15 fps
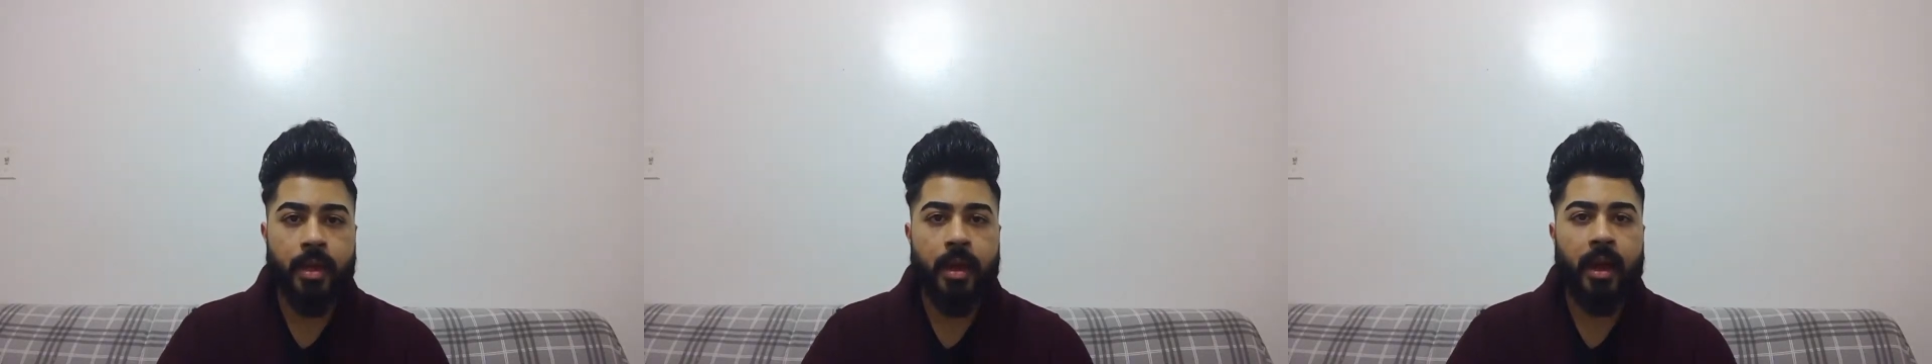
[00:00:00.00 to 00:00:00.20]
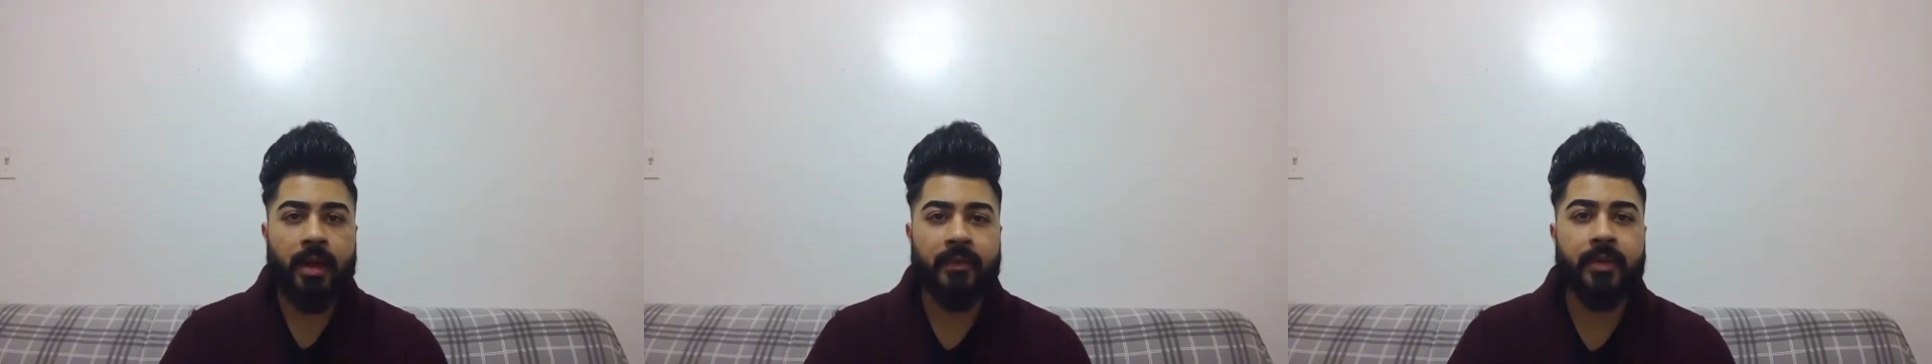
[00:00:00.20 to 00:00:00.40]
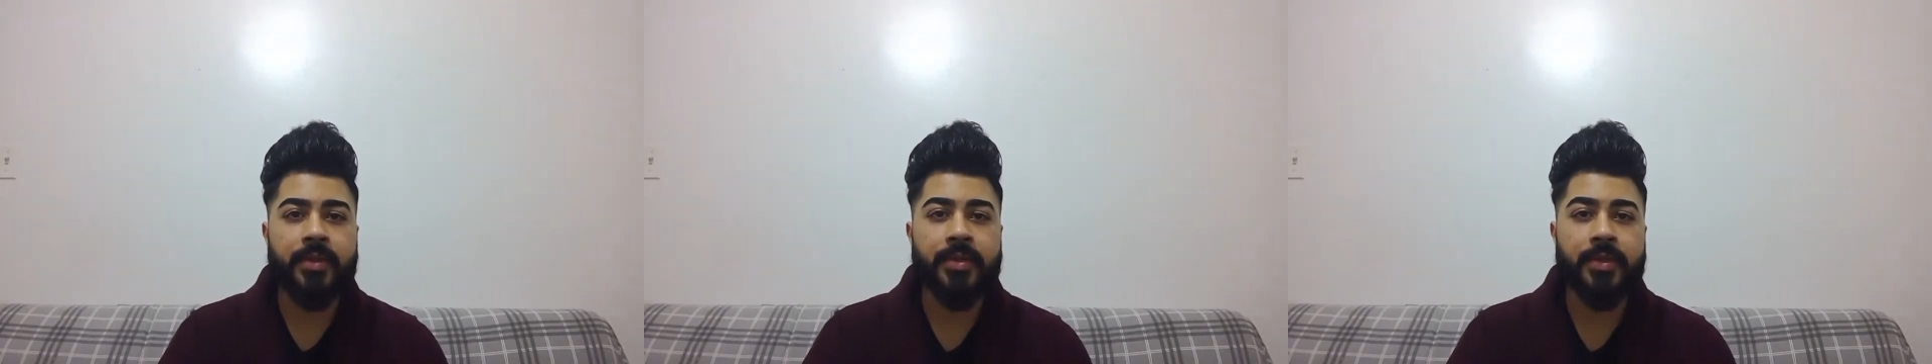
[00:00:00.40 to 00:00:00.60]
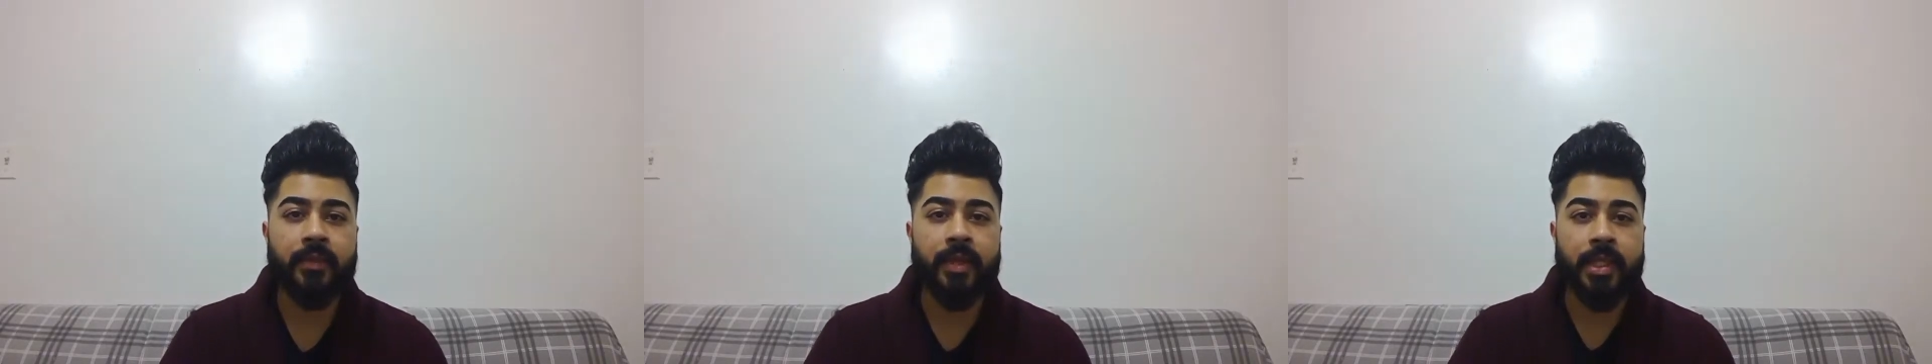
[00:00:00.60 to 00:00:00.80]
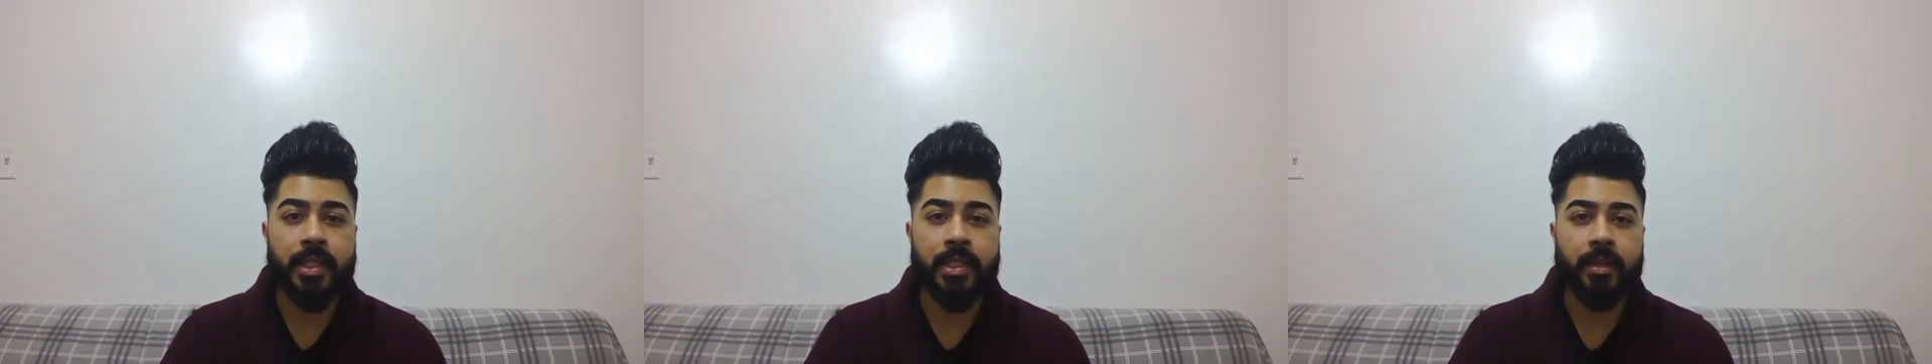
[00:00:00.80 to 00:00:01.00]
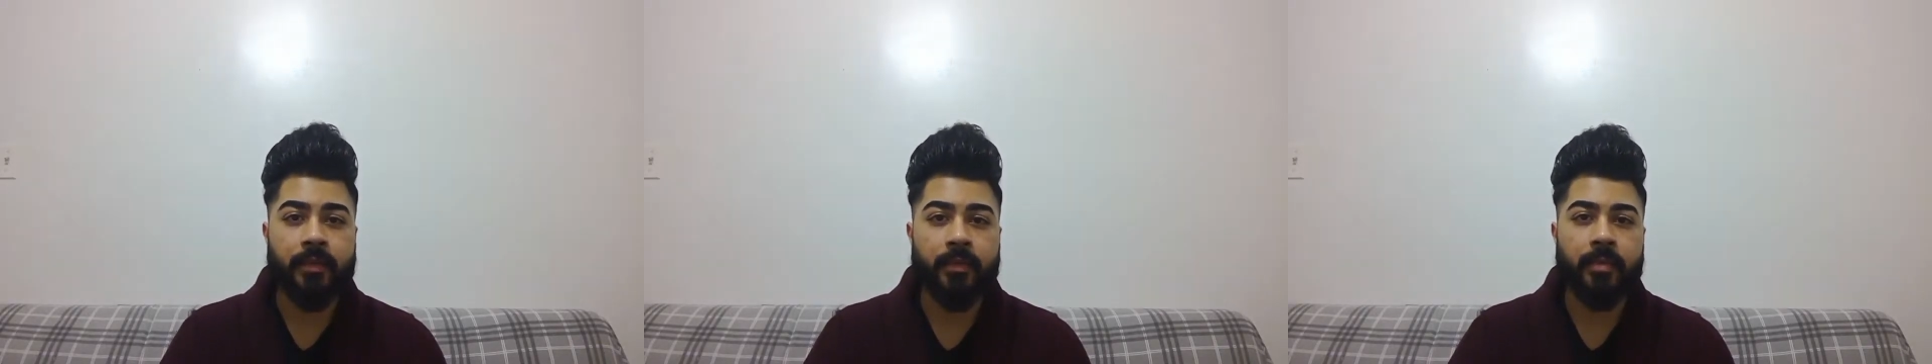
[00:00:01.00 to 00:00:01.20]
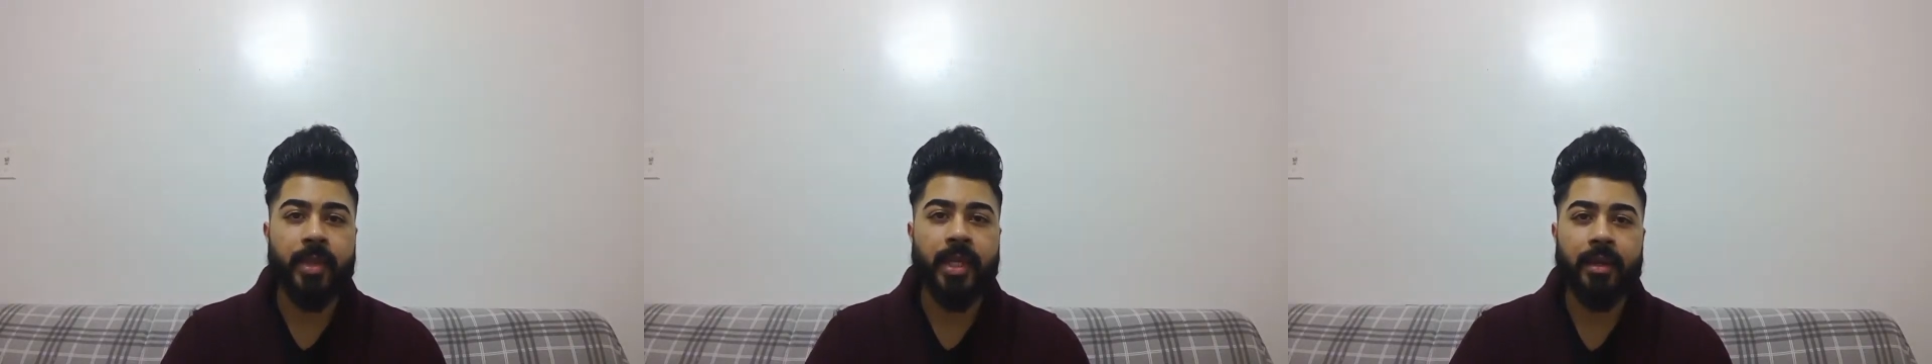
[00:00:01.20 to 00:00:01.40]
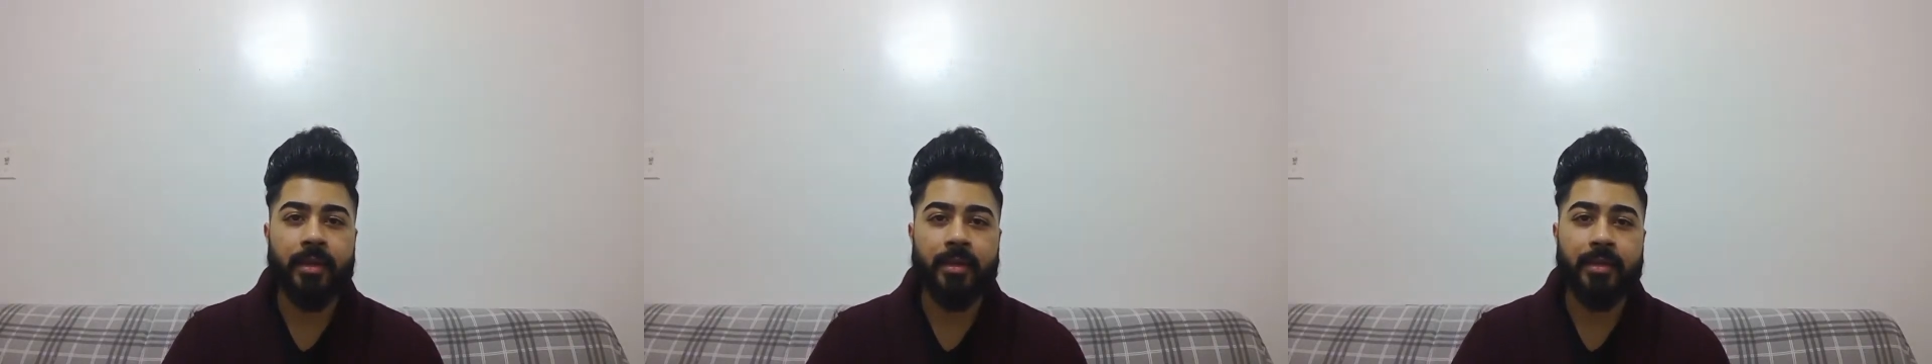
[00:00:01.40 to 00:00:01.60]
I have also volunteered for
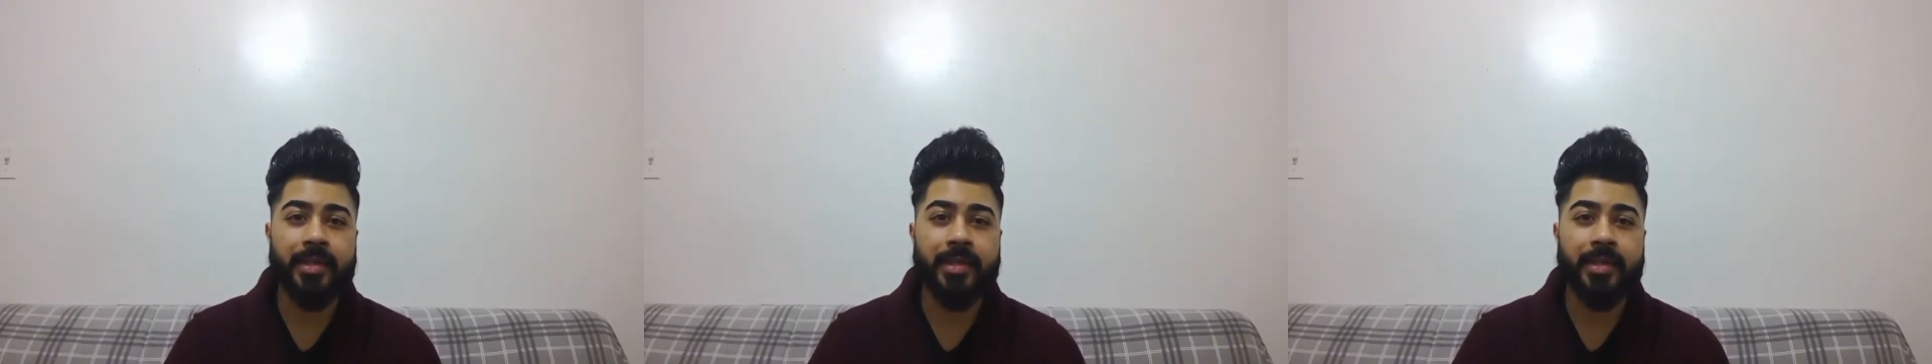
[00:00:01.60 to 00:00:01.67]
many other